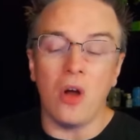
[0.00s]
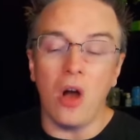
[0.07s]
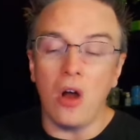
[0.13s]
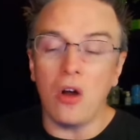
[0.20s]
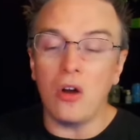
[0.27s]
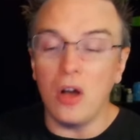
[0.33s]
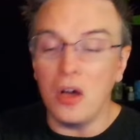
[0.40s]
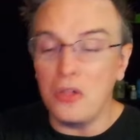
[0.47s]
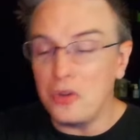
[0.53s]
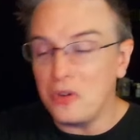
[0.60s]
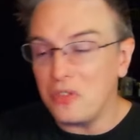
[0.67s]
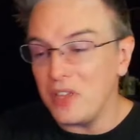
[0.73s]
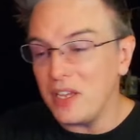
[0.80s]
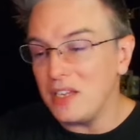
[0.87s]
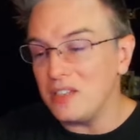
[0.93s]
are other
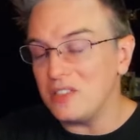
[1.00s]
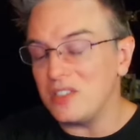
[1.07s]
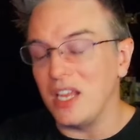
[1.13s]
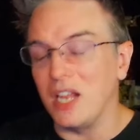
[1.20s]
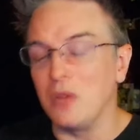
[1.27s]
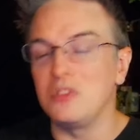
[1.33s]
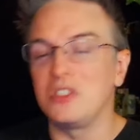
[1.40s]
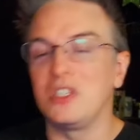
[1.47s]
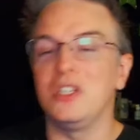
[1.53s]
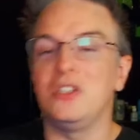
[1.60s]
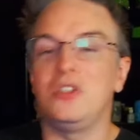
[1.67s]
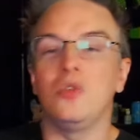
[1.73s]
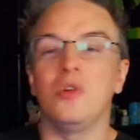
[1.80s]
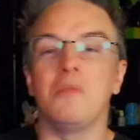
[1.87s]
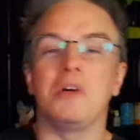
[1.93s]
things and i was going to
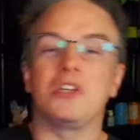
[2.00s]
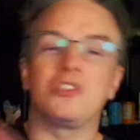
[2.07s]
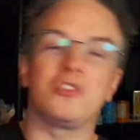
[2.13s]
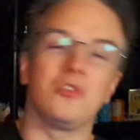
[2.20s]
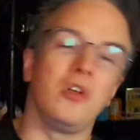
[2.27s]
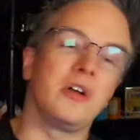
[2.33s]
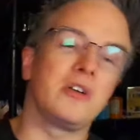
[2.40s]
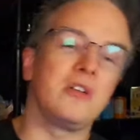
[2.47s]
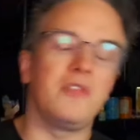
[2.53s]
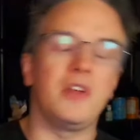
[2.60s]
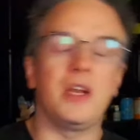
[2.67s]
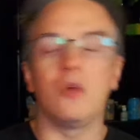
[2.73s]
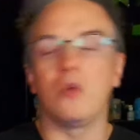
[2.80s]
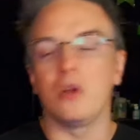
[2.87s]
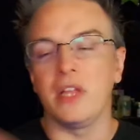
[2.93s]
do a much longer
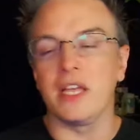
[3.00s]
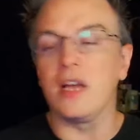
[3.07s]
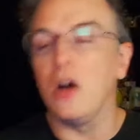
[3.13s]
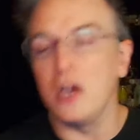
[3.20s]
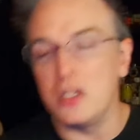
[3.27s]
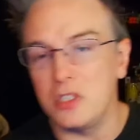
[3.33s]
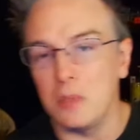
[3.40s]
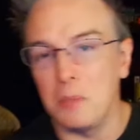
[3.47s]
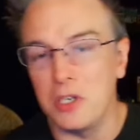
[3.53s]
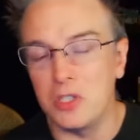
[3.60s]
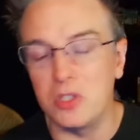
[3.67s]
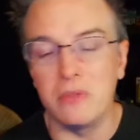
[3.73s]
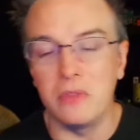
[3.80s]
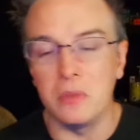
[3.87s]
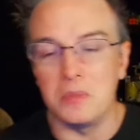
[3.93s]
video and like hunt a
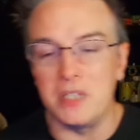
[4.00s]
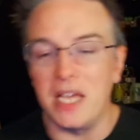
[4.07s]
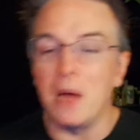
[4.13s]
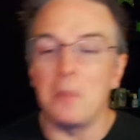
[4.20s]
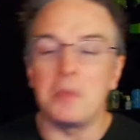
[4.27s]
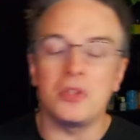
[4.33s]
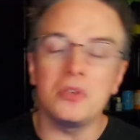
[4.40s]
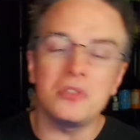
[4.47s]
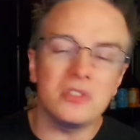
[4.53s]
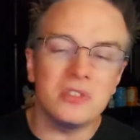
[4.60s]
bunch of them down but those